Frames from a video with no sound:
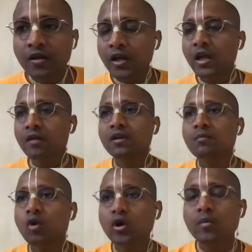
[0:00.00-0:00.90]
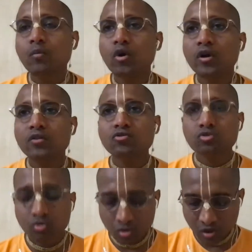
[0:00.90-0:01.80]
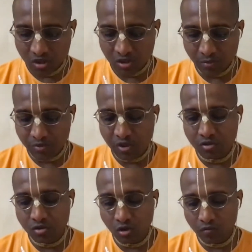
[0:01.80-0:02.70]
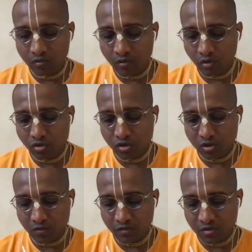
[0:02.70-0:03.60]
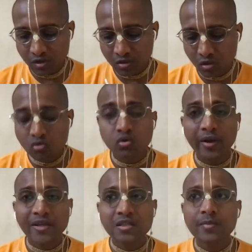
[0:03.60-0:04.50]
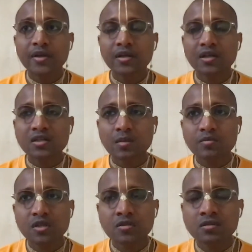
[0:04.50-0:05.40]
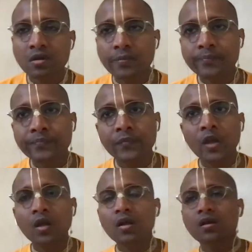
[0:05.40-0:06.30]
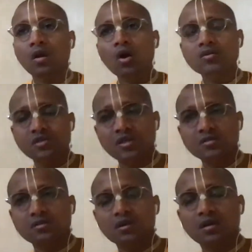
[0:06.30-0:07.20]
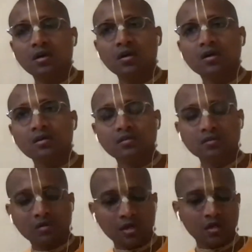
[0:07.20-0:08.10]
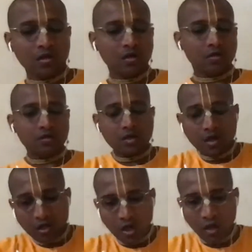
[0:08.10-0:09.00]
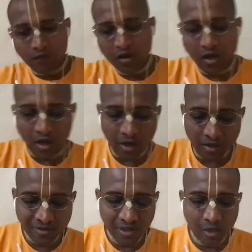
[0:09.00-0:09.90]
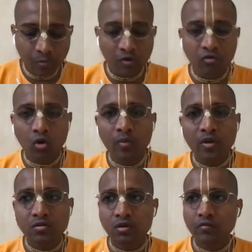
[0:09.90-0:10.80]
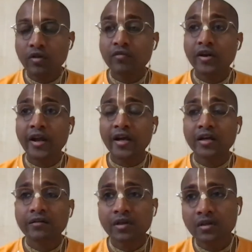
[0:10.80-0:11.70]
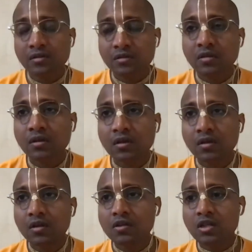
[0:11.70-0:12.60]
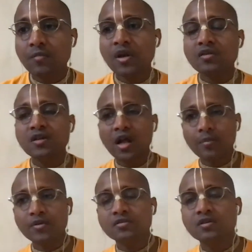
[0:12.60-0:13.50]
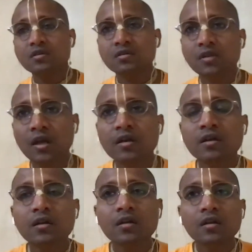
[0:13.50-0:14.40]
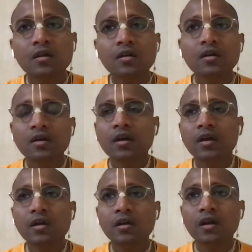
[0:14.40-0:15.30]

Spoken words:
giving more importance to the substance of devotional service, that those who are exhibiting the substance, not just the a very excellent performance of different activities. Sometimes it happens that in